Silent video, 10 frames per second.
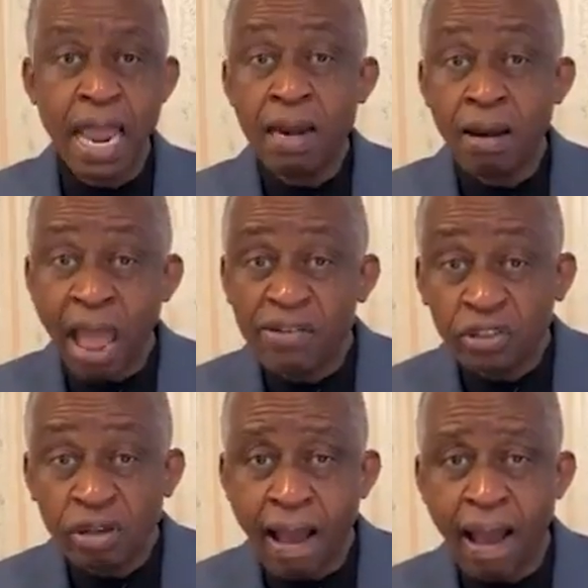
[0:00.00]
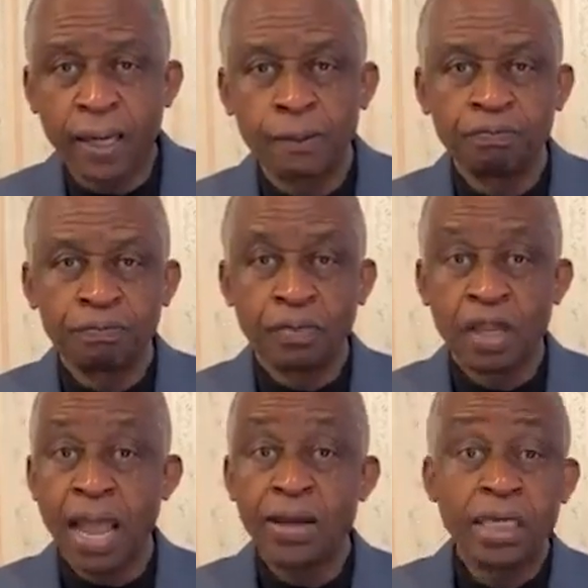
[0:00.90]
any lifestyle.
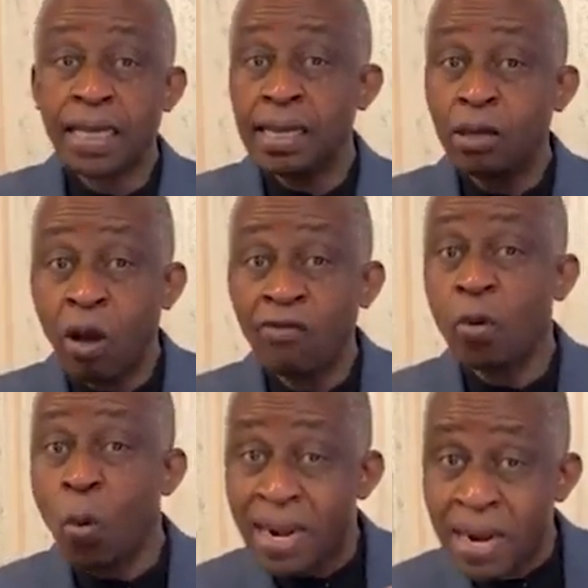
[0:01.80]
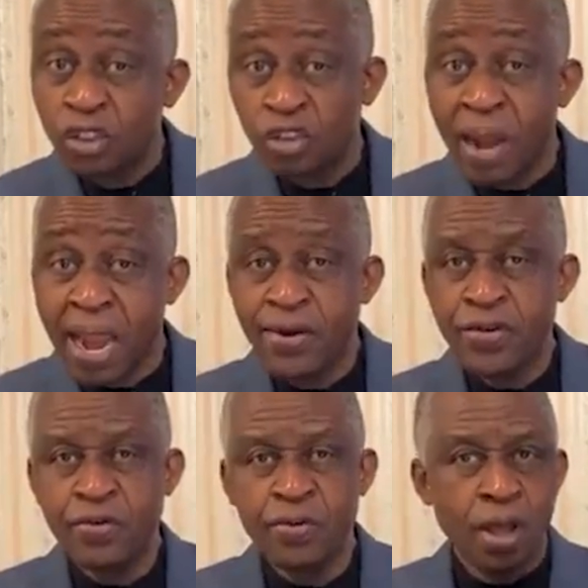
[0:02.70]
Are you taking care of the one that
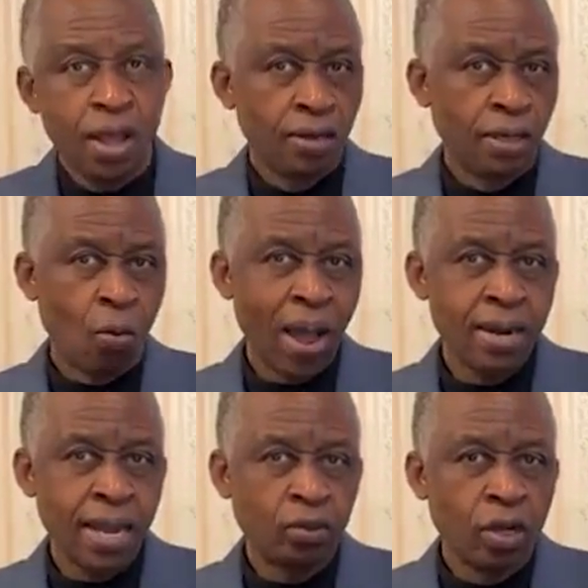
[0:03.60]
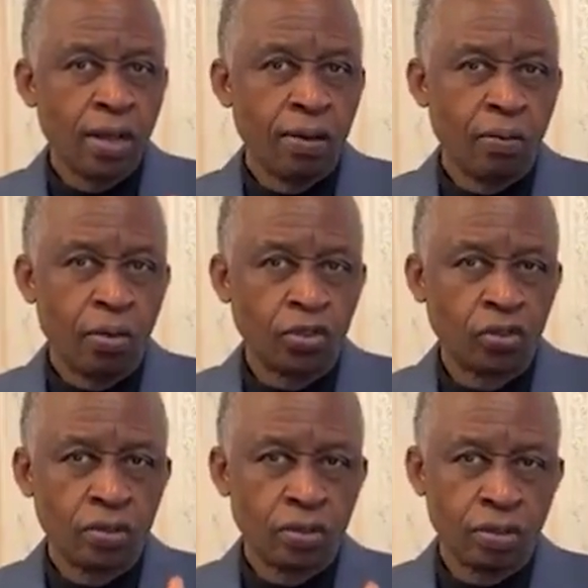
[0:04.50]
trained you, the one that
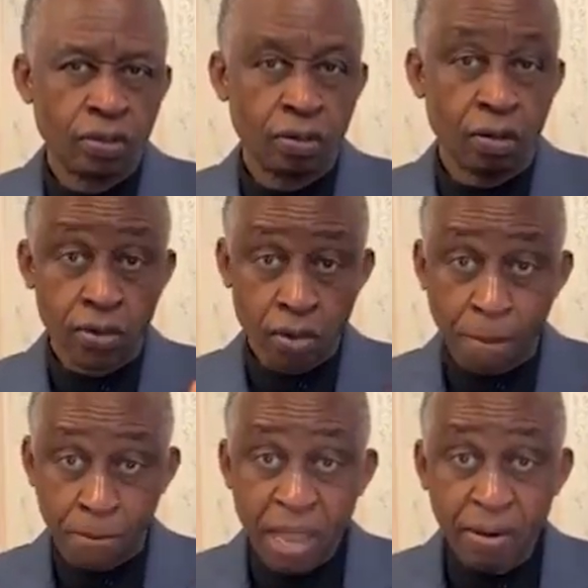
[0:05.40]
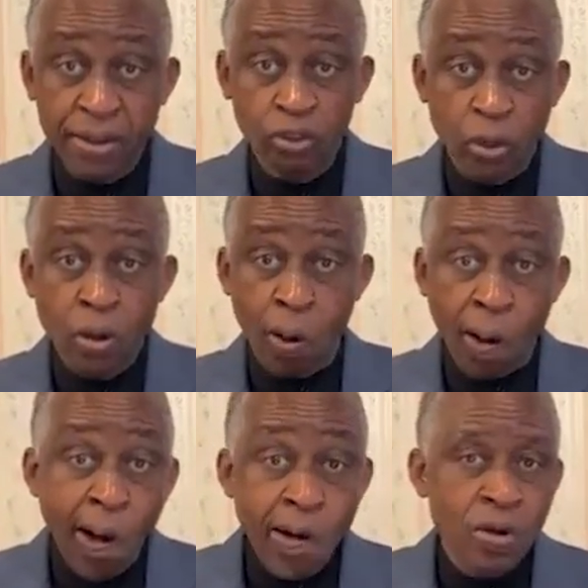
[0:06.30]
was, or your parents or
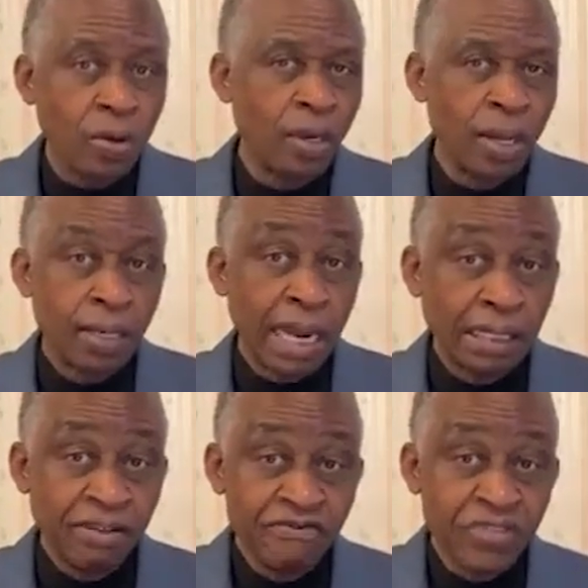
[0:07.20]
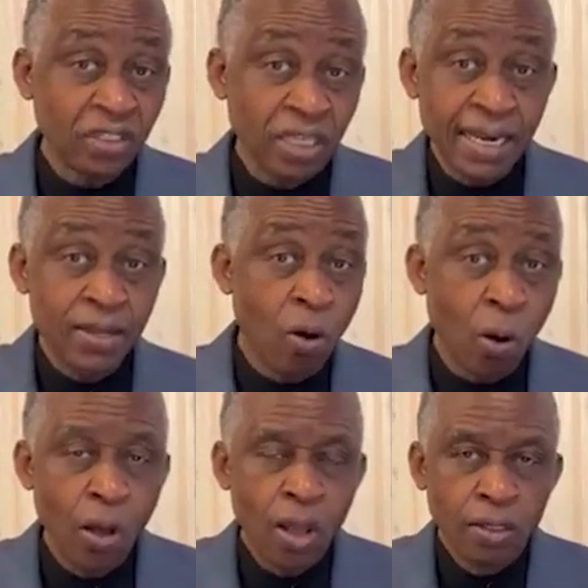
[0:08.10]
your uncle that invested in
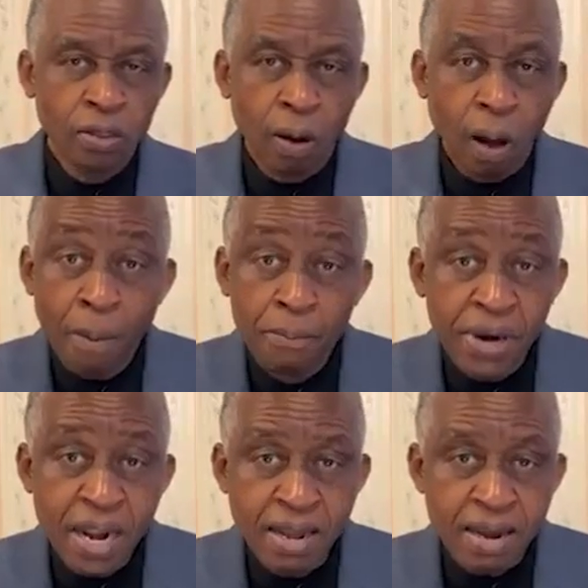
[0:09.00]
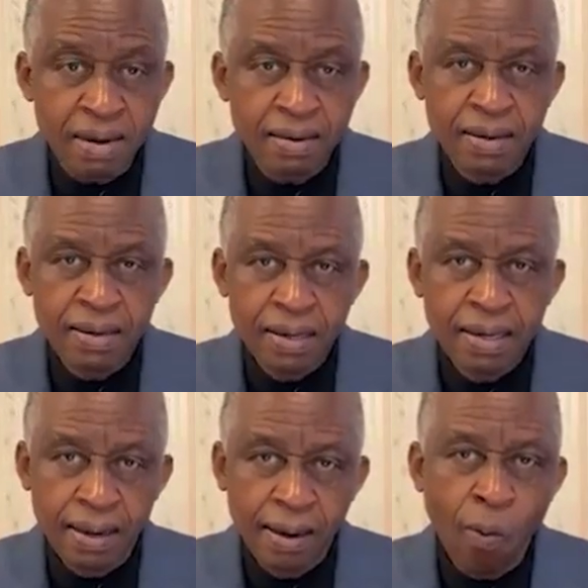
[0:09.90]
your, your upbringing?
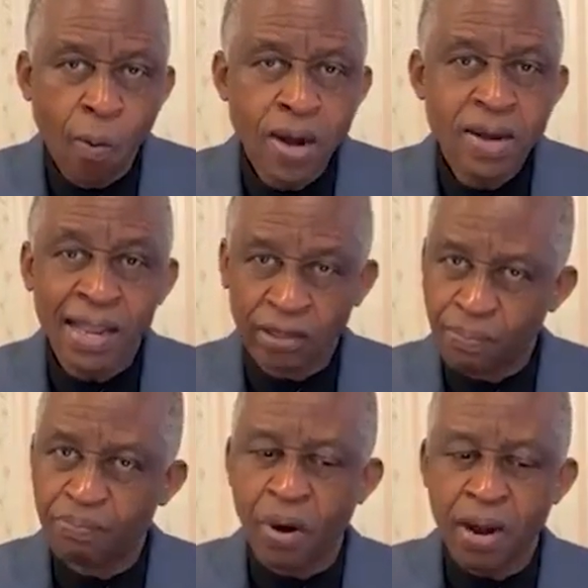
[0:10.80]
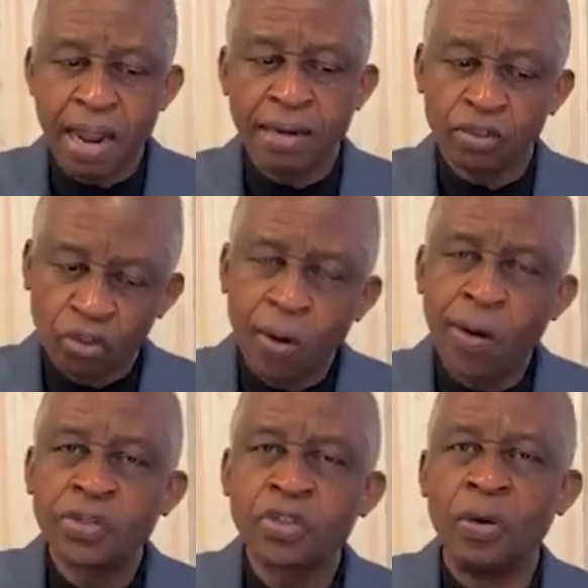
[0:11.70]
You know what? It's important. So
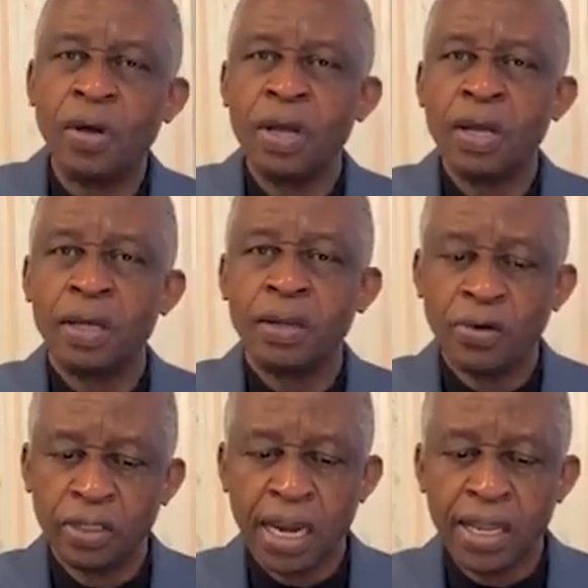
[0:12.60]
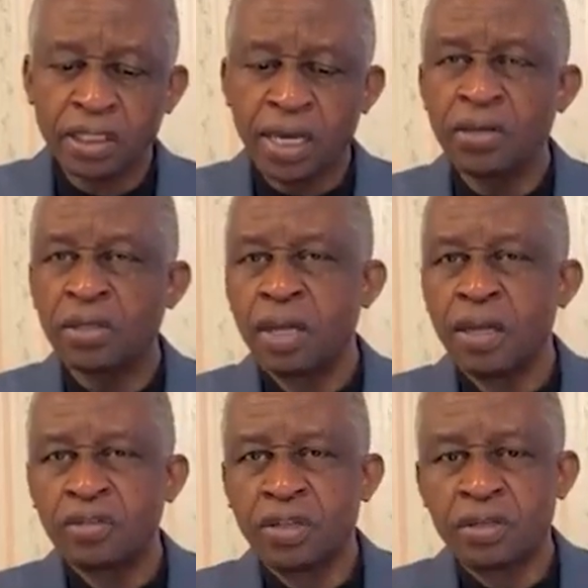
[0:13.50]
also, you know, Galatians
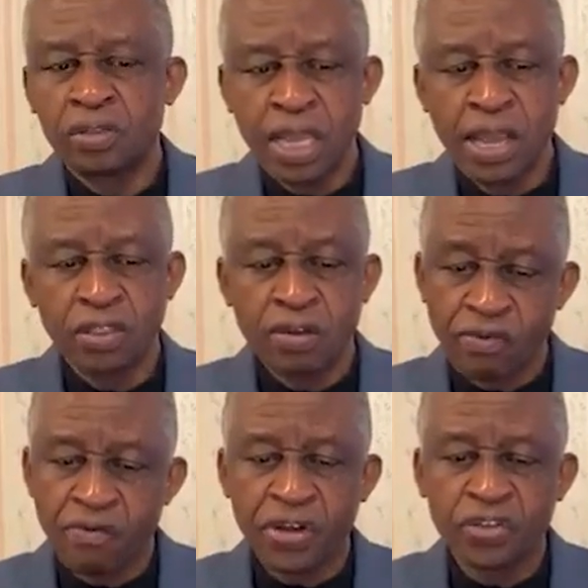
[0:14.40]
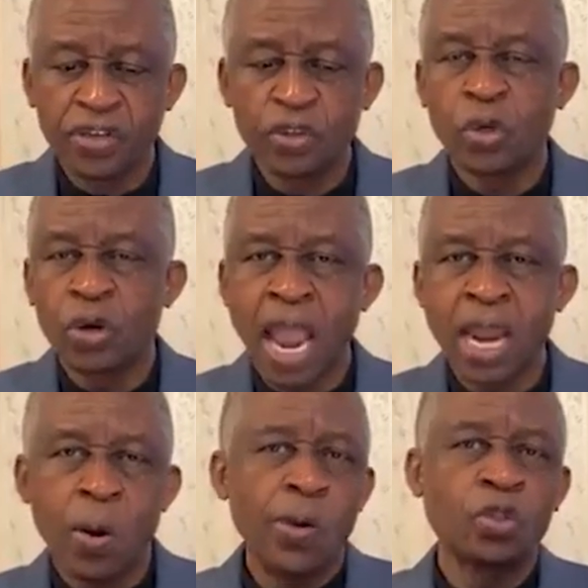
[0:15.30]
6 says from verse 6 to
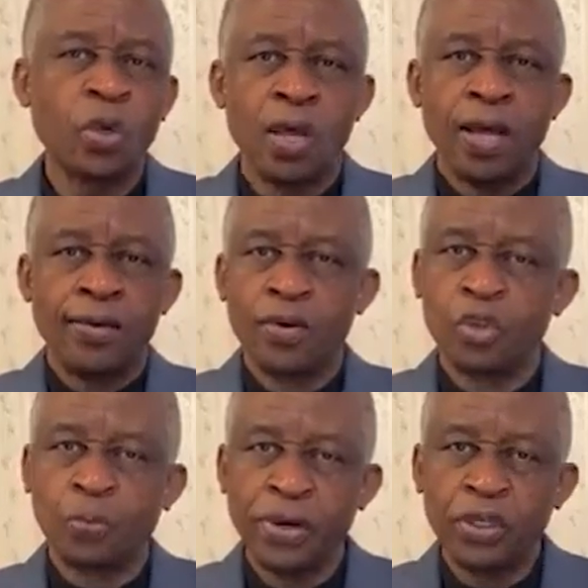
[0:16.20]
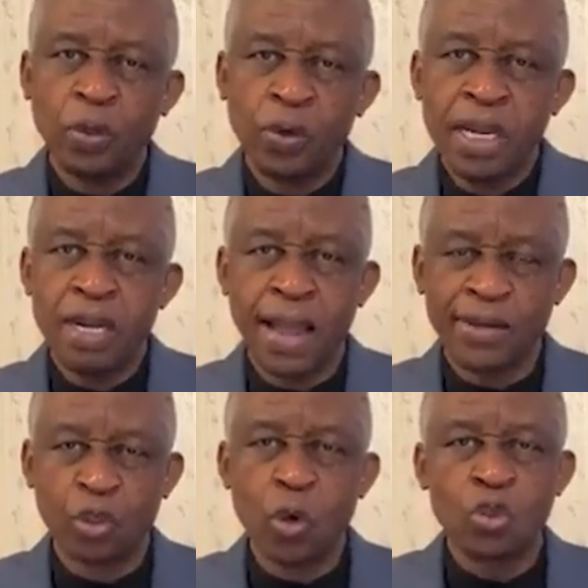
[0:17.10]
9 also the spiritual
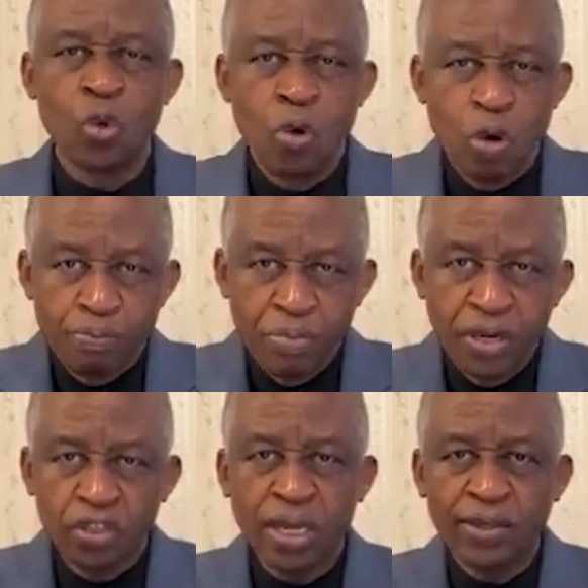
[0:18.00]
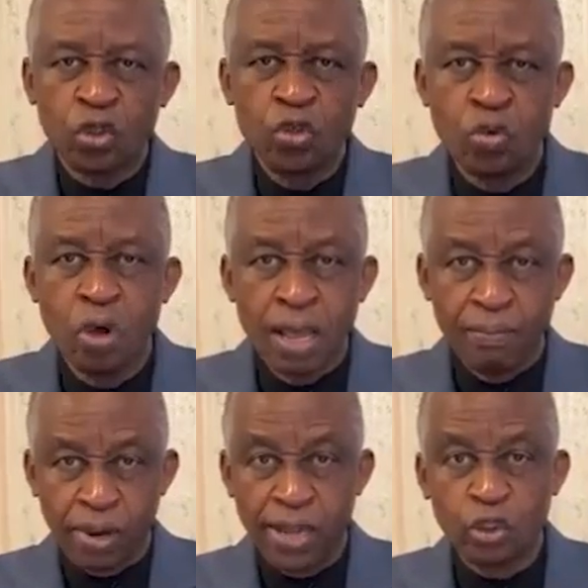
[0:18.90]
leaders, those who minister to you,
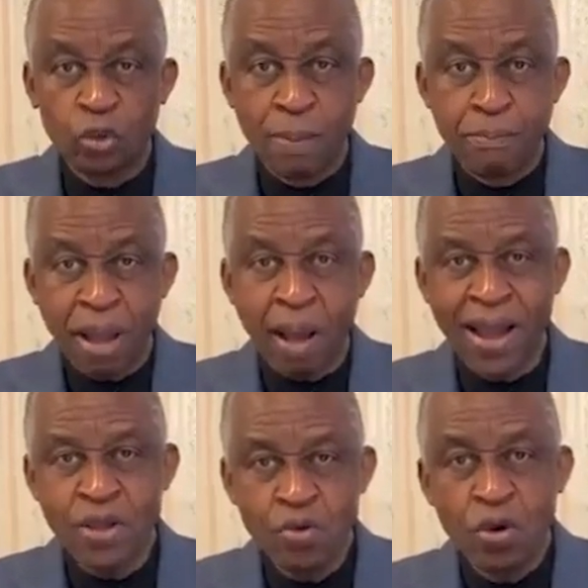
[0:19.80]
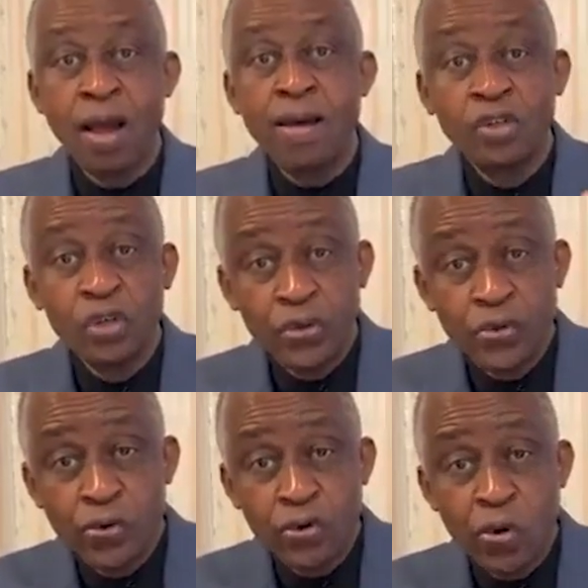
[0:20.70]
bless you, empower you, do
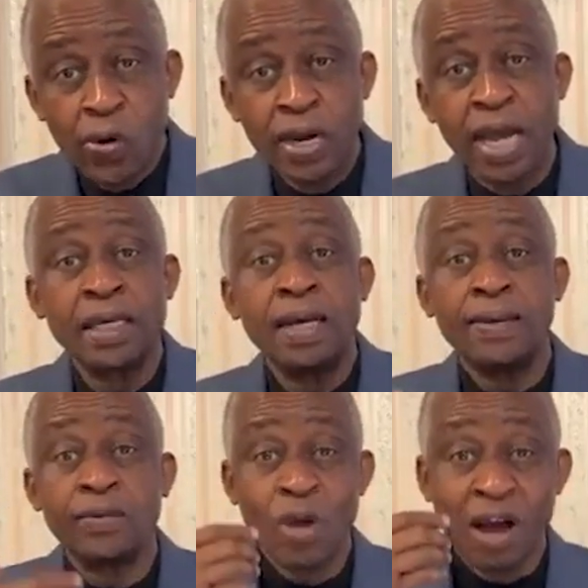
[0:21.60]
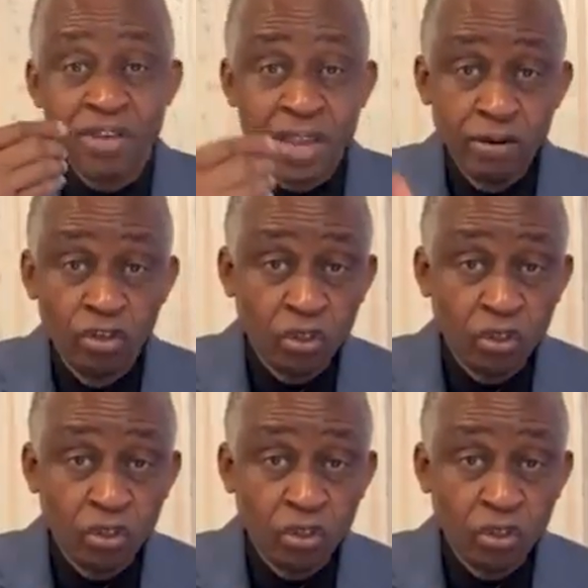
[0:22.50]
you know that you have a